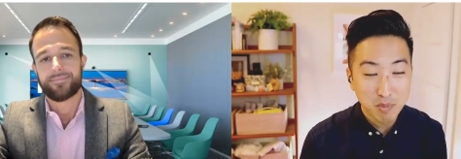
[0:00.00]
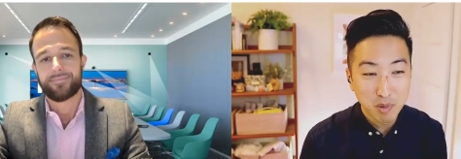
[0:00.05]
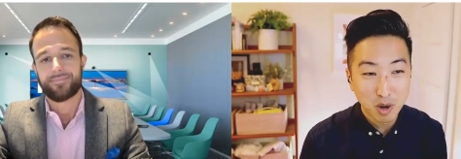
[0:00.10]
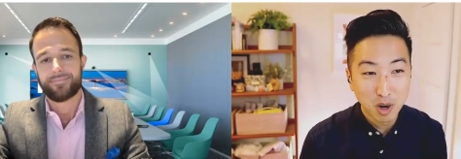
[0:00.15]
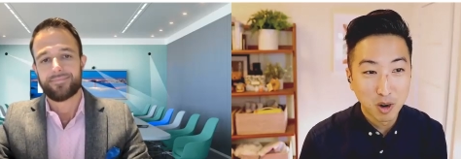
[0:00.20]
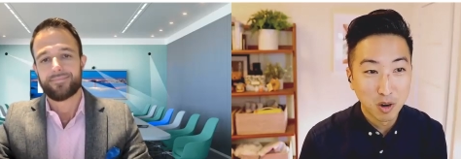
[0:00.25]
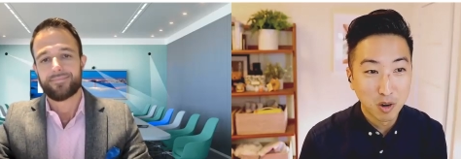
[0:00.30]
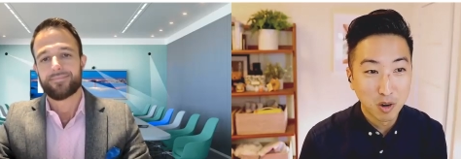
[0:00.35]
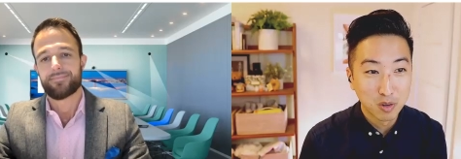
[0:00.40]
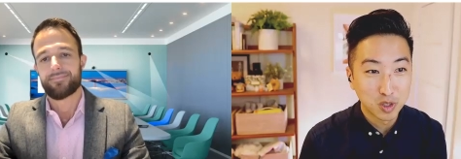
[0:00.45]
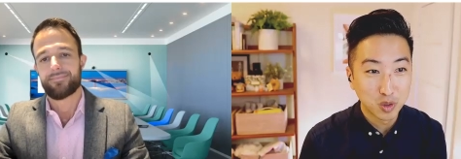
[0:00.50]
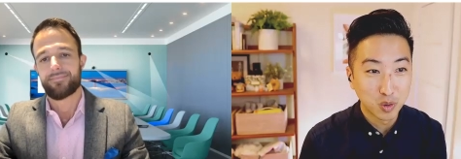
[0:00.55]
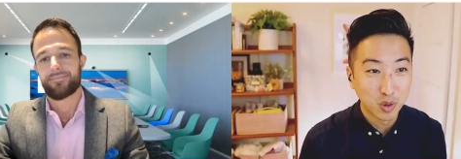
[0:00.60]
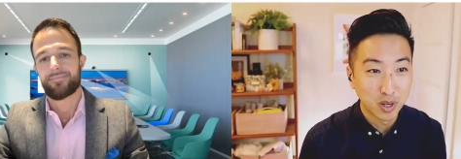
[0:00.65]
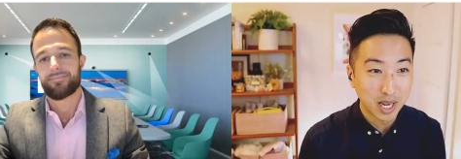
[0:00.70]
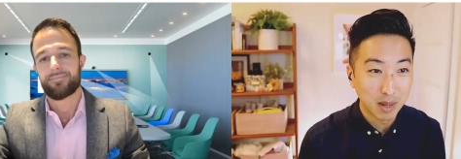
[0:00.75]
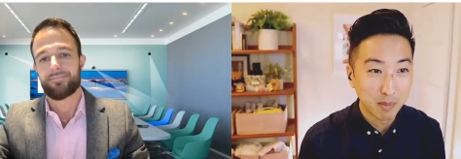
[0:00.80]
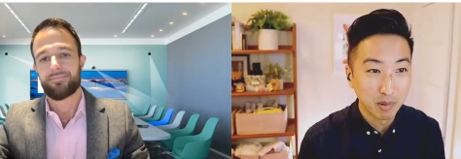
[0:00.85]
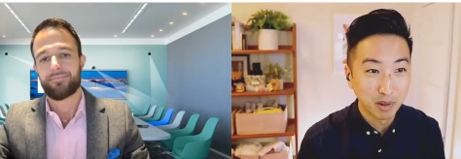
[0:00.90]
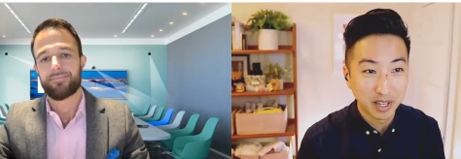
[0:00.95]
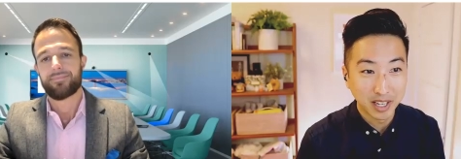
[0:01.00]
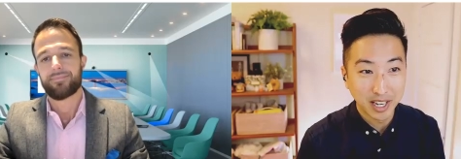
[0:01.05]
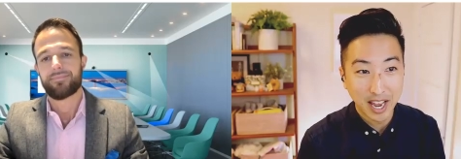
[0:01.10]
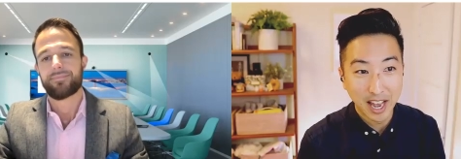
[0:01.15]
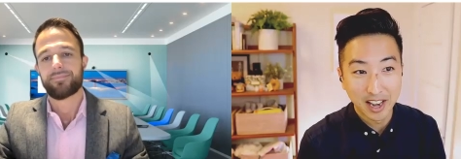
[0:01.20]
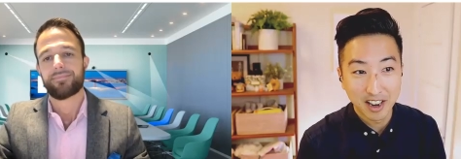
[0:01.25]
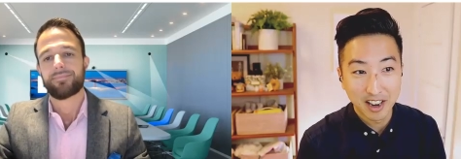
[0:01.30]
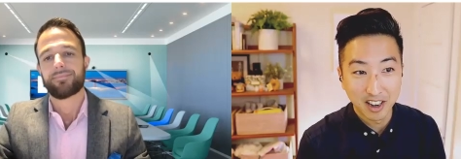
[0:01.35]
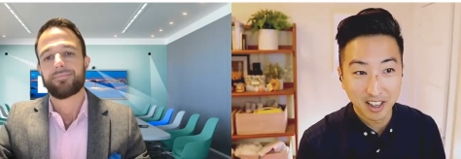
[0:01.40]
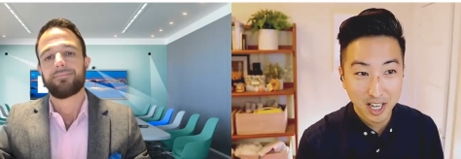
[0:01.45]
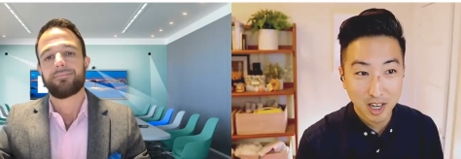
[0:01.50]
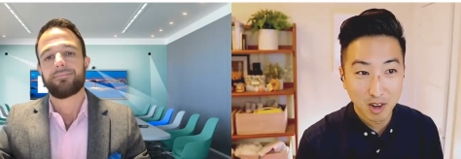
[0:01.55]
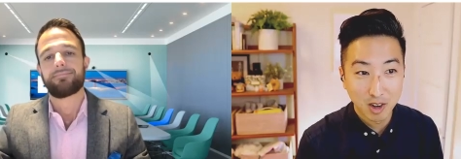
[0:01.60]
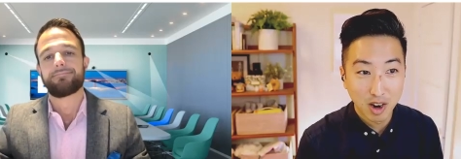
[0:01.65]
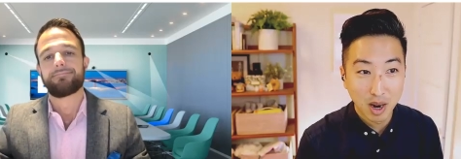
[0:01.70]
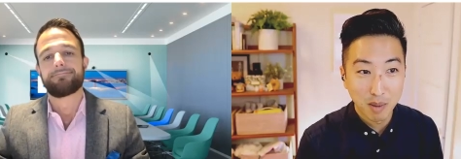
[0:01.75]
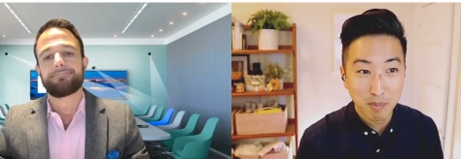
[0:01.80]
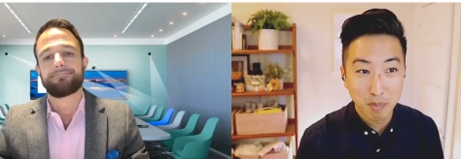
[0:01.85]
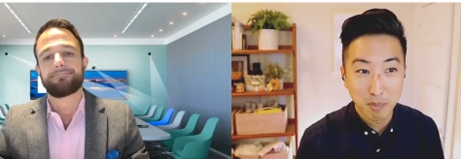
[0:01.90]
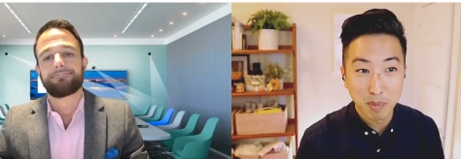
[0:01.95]
Speaker 1: mode to enabling ad hoc
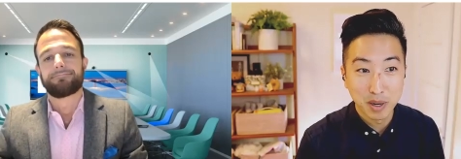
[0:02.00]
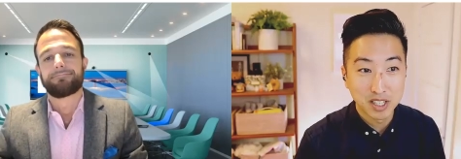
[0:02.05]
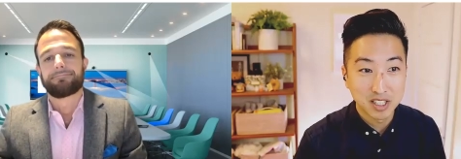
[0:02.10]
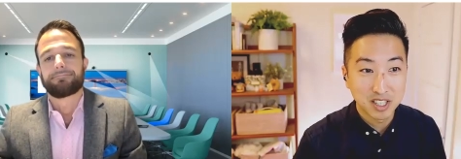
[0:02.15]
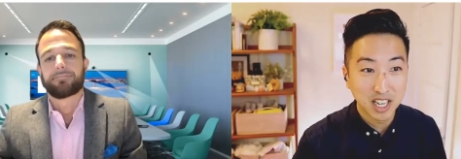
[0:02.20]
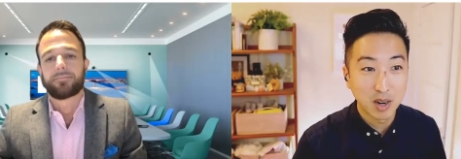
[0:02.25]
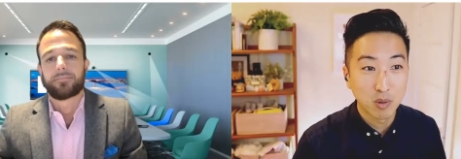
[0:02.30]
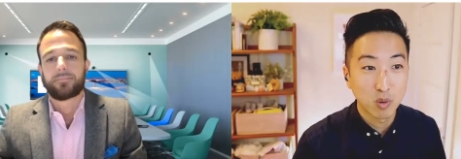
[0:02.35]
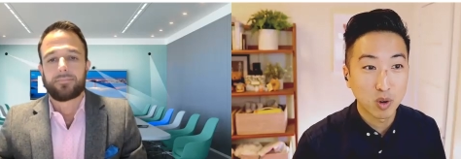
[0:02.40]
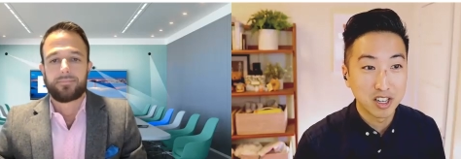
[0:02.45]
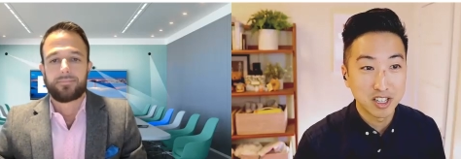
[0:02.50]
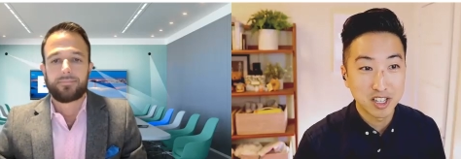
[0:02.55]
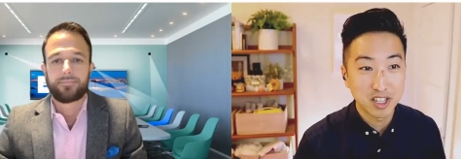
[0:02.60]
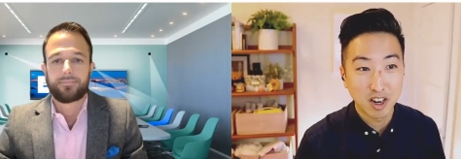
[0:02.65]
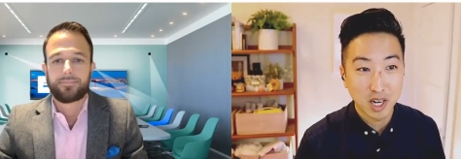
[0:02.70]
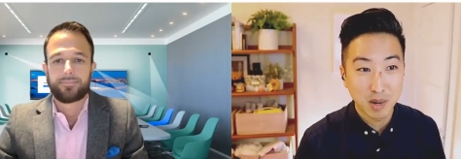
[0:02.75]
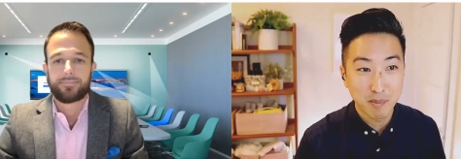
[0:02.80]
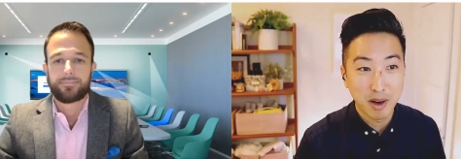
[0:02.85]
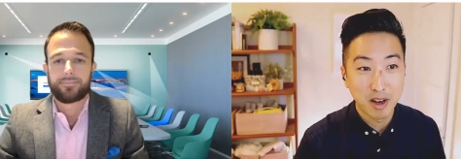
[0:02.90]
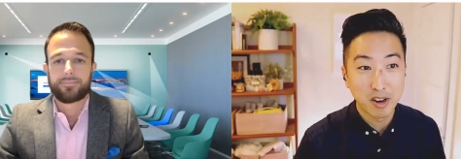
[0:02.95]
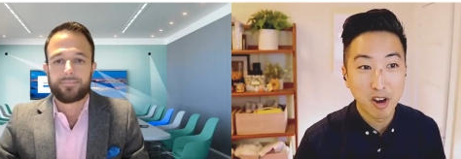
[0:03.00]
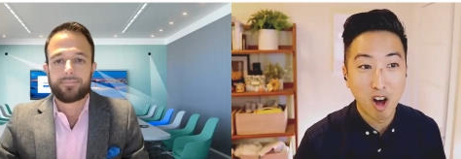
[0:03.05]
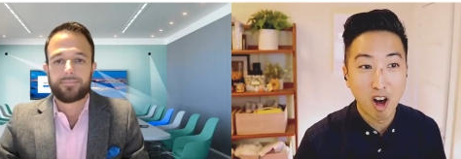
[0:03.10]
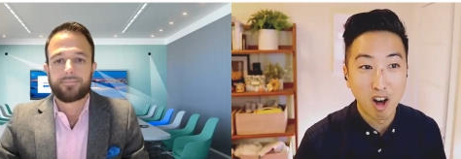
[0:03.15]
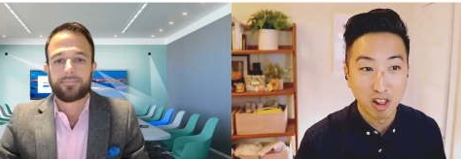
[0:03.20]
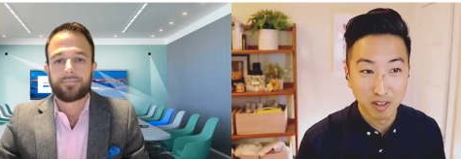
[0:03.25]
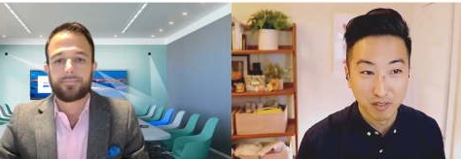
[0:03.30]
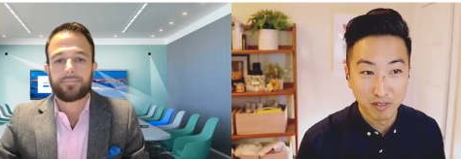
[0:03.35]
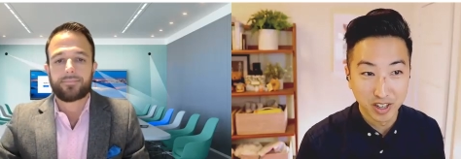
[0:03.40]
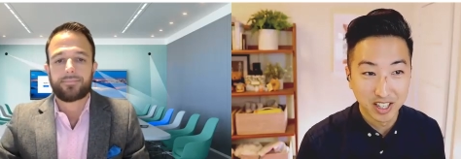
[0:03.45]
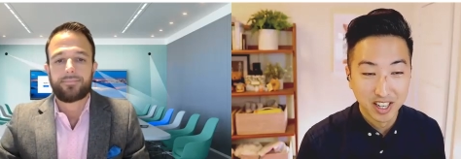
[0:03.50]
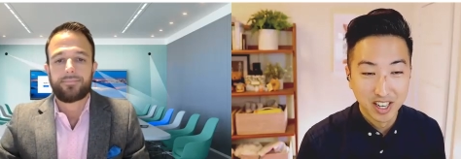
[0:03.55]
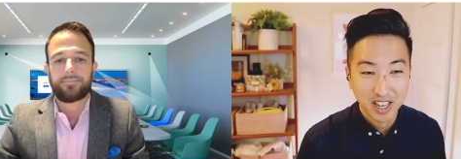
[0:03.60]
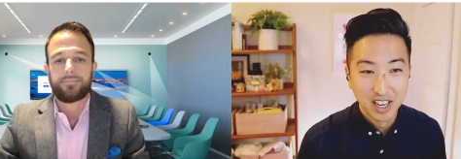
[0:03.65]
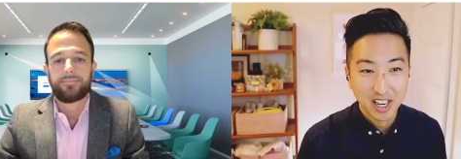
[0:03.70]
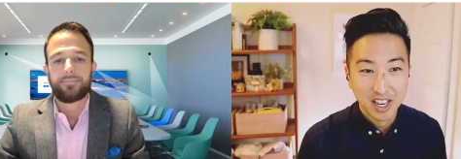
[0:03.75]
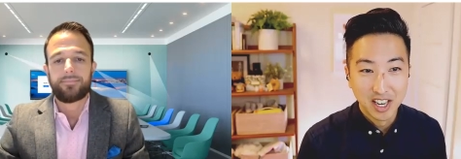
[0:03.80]
interop. But today we're going to talk about all of it.